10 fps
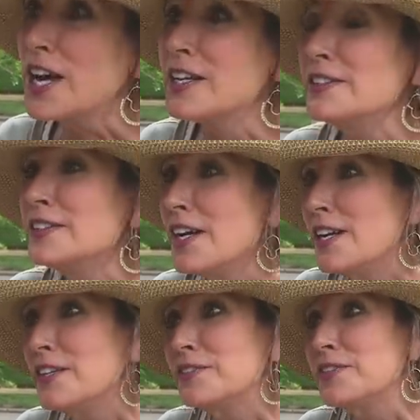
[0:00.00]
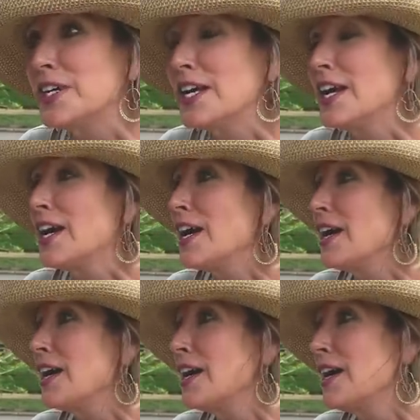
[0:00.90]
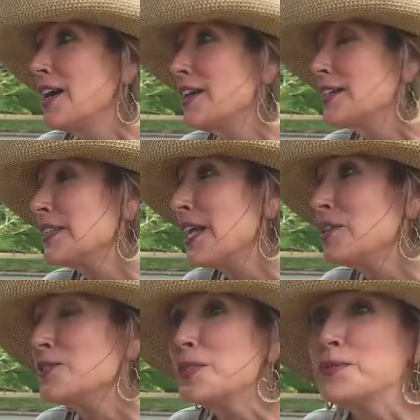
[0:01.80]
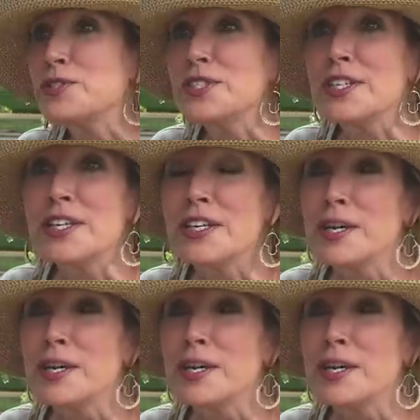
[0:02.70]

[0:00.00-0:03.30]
I love uh, Claude Debussy.